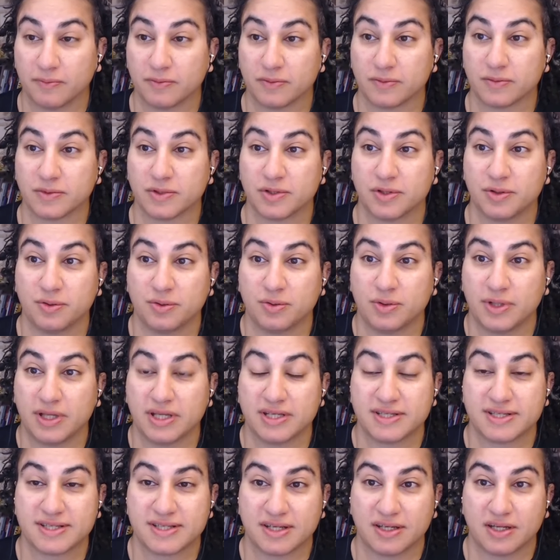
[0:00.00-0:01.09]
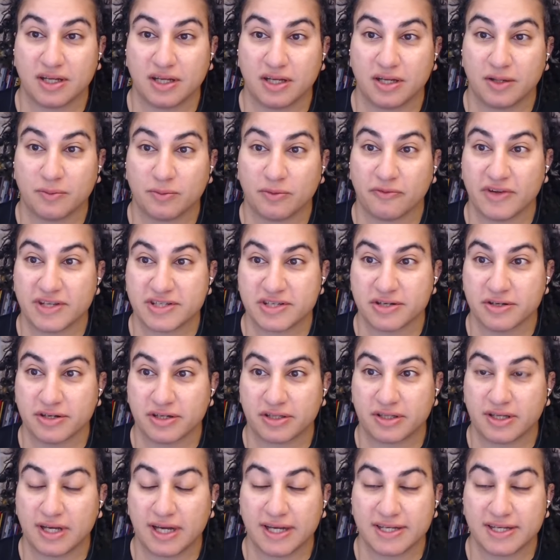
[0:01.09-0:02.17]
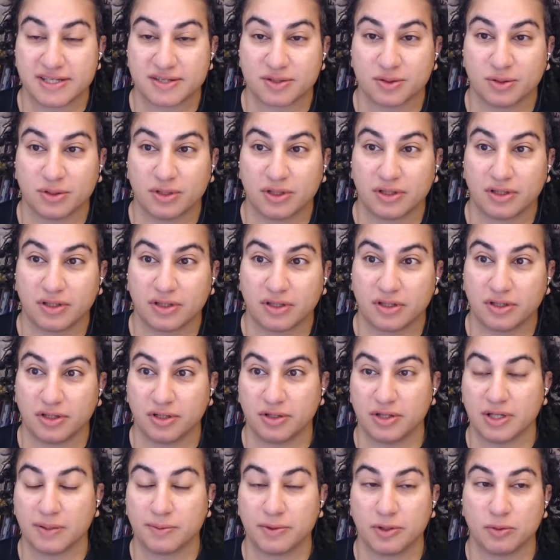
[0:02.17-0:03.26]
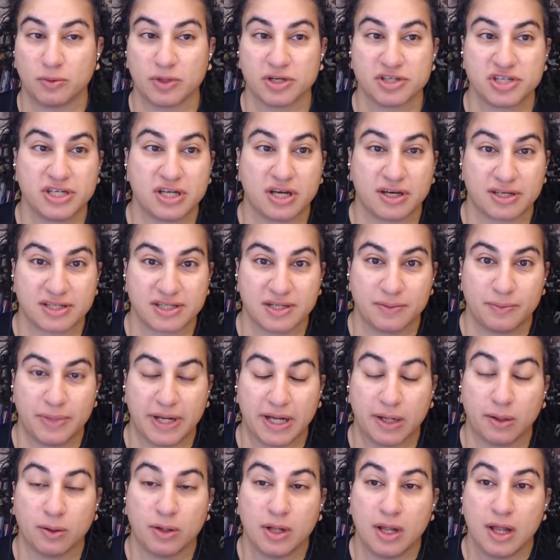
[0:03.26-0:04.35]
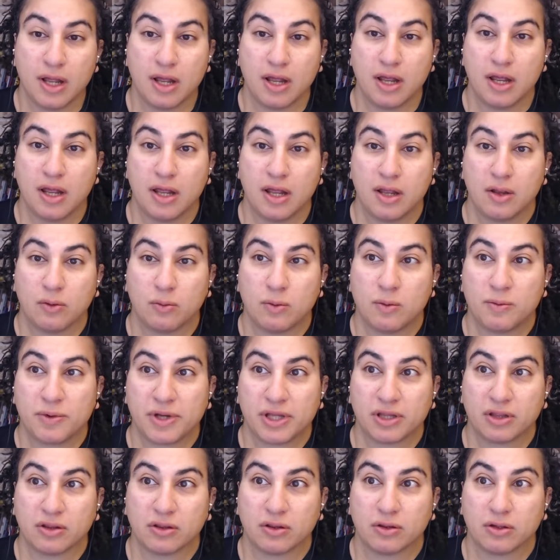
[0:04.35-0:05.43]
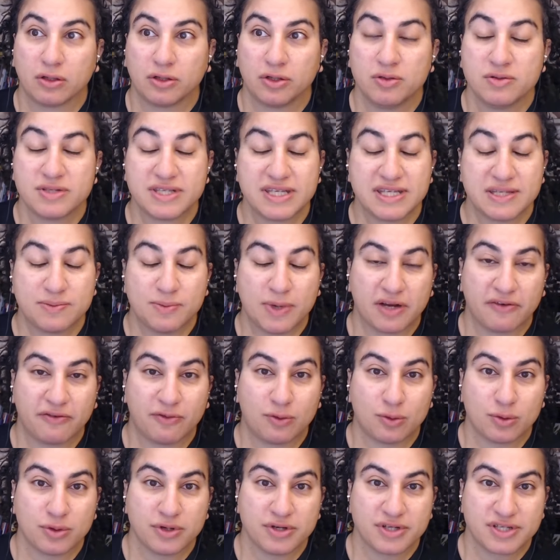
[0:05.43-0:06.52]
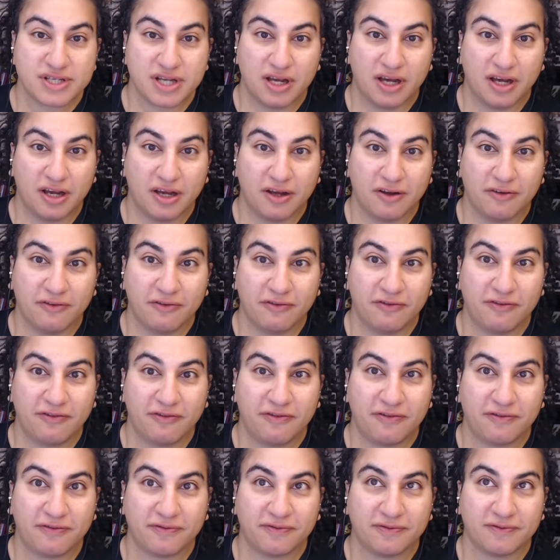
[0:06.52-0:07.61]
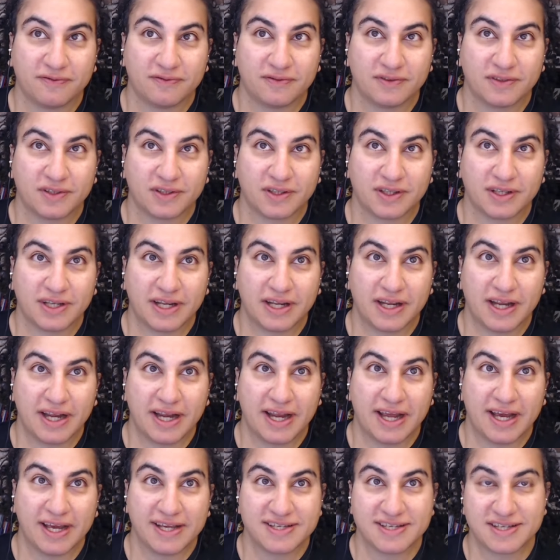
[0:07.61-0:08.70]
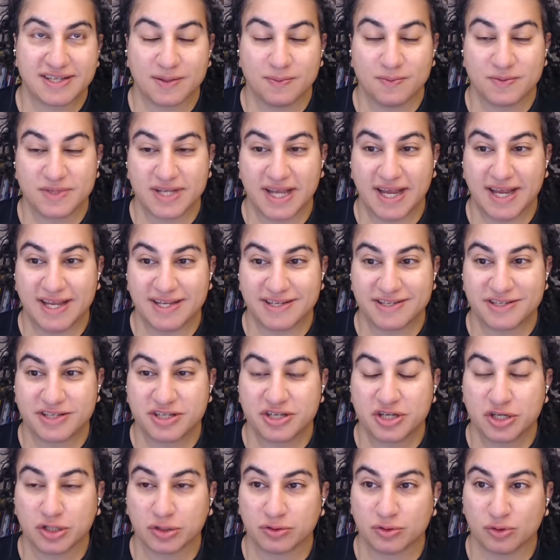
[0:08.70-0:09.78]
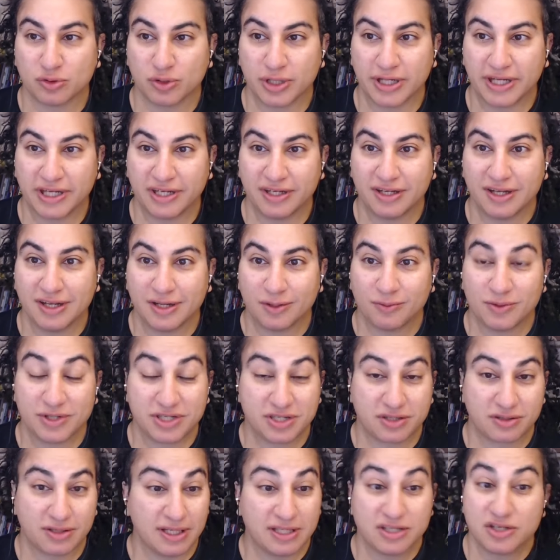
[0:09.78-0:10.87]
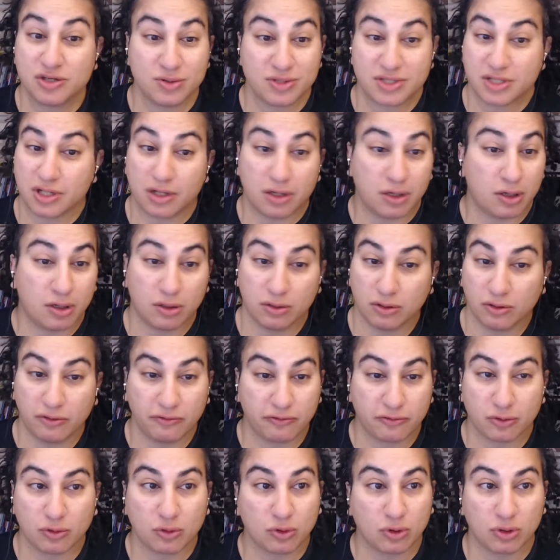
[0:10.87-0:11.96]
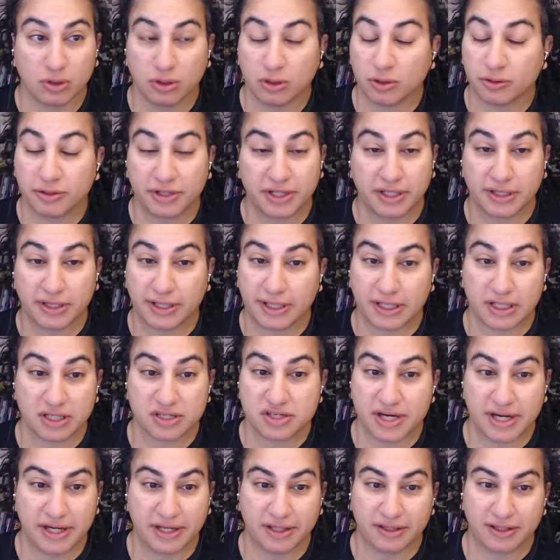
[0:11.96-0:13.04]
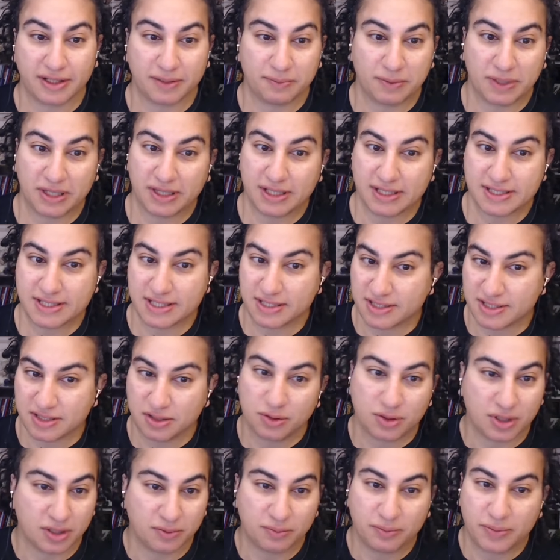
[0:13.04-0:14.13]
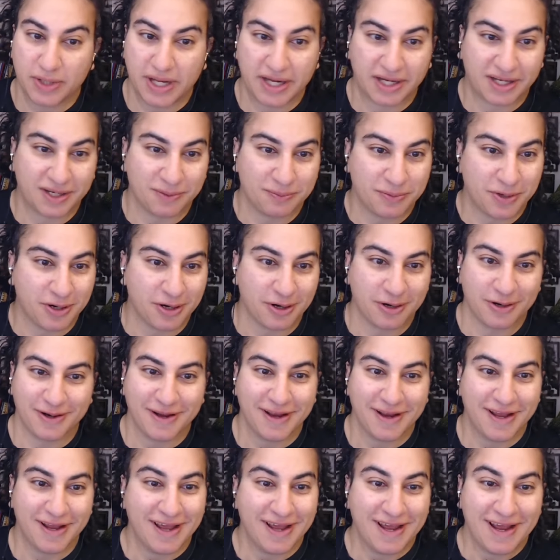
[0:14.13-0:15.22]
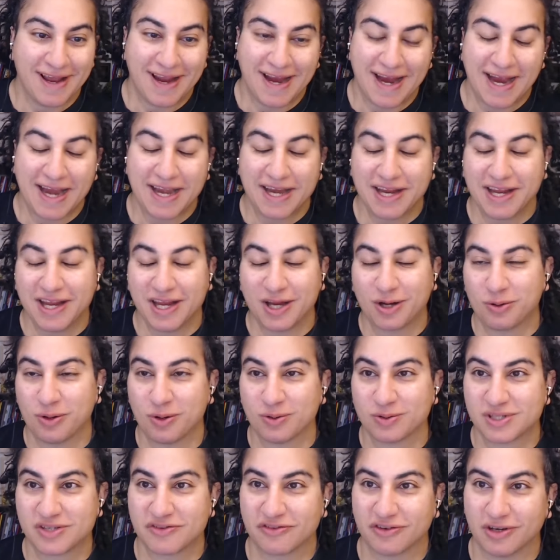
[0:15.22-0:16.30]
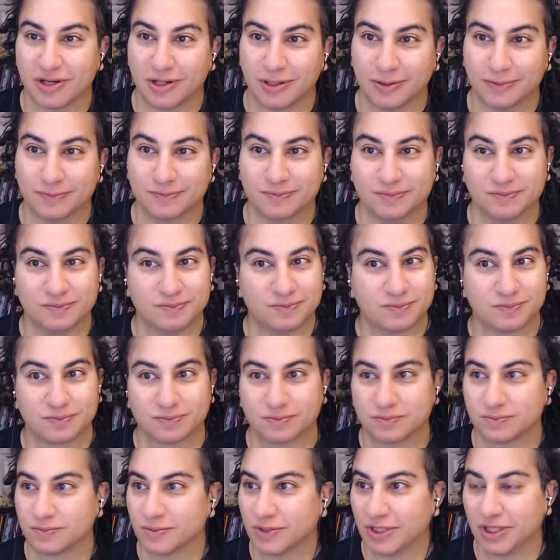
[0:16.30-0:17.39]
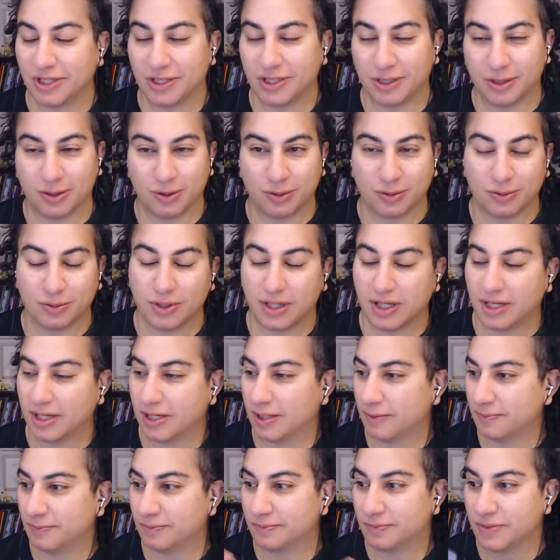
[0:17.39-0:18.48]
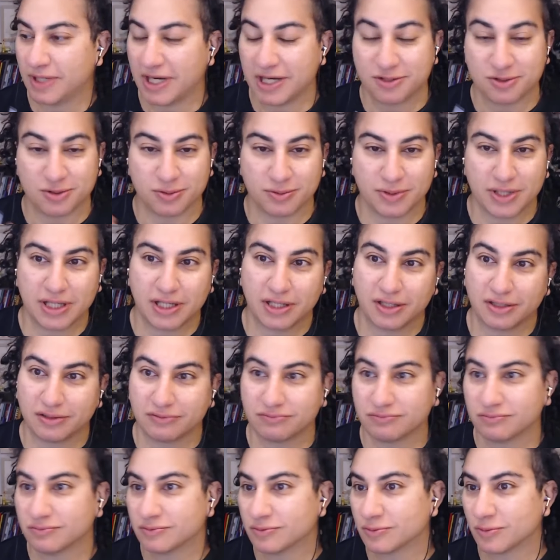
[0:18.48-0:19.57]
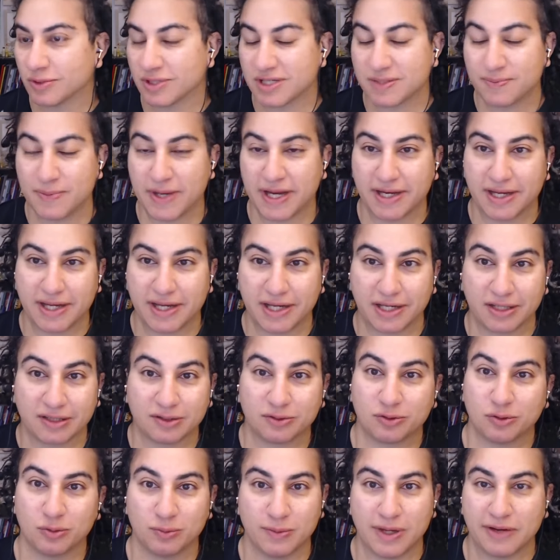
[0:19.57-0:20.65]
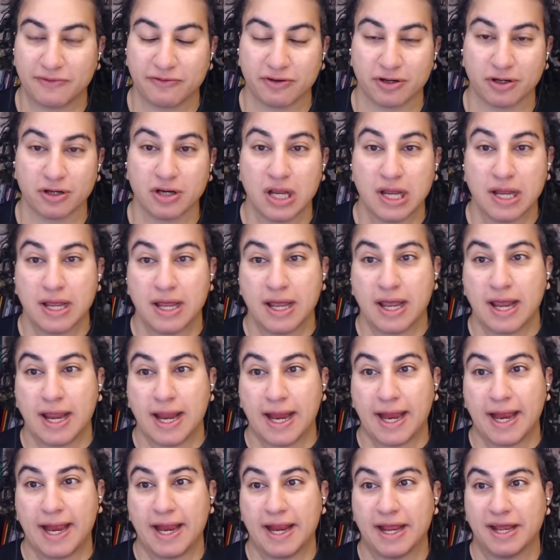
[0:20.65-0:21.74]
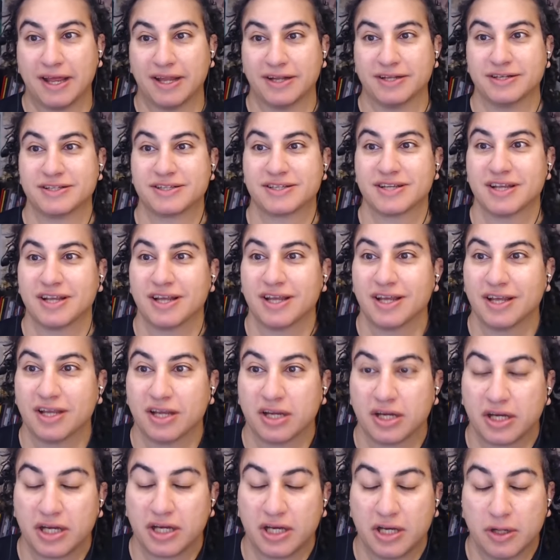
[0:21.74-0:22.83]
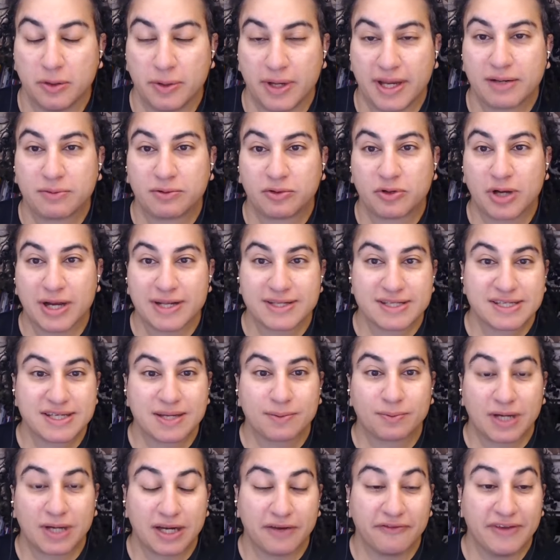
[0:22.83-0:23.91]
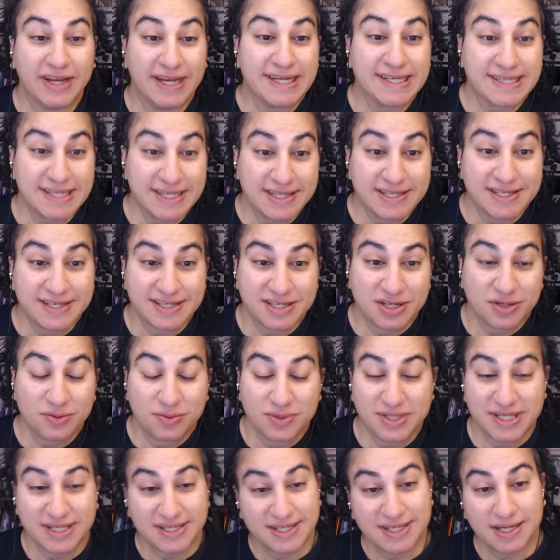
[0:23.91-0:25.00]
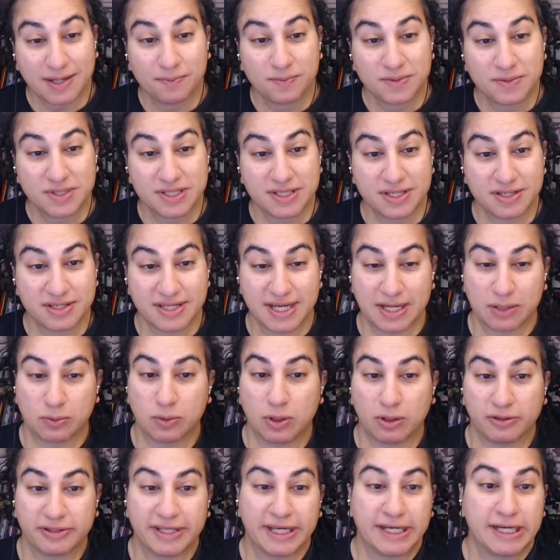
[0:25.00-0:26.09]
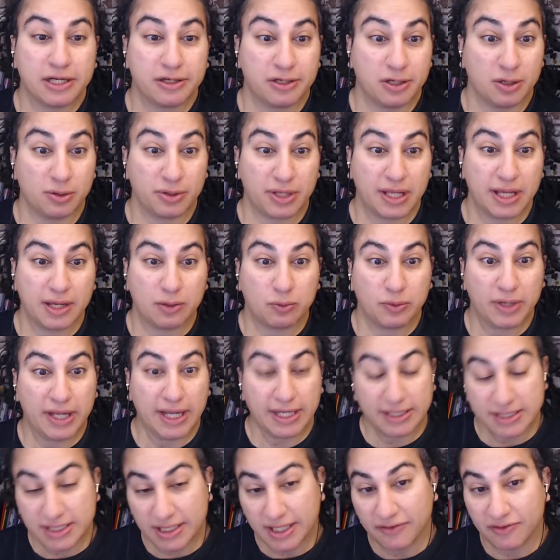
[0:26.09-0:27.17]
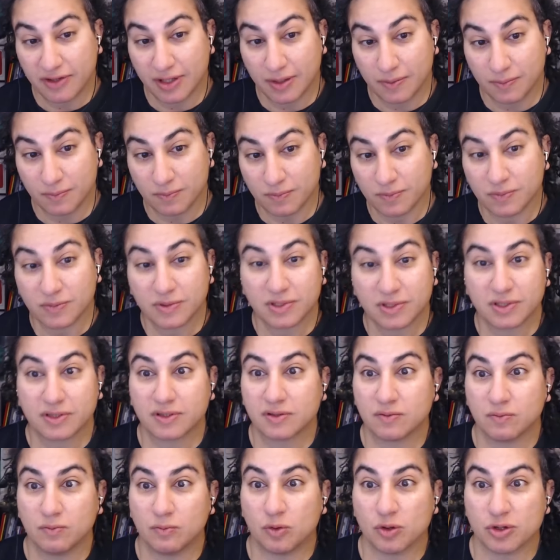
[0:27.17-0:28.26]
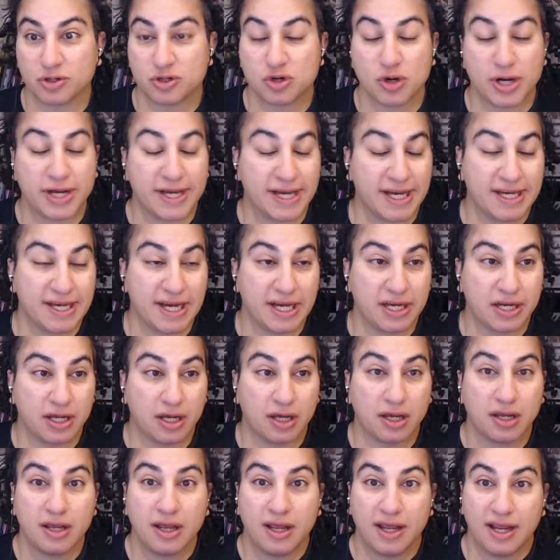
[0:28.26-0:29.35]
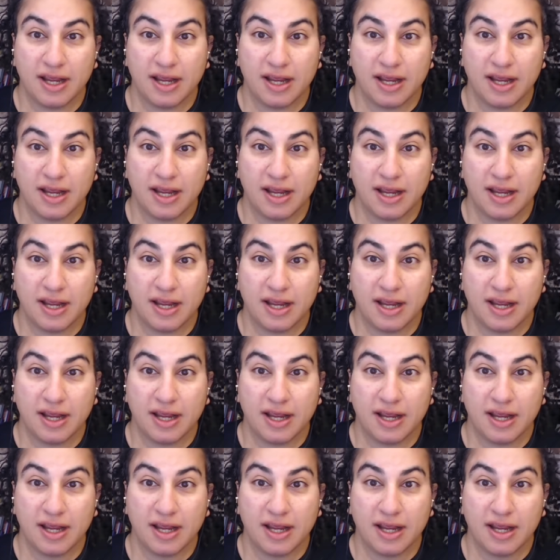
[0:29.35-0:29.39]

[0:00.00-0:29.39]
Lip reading: who is a professor at the iSchool at UW, where she talks about when we use these metaphors of AI systems as children, which is used all over, or learning like a child. I mean, you can pick apart any quotes from, Andrew Ng, Chris Manning, whomever, and, it grants some kind of innocence to systems. They're saying, well, they didn't know yet. We had to give them more training data.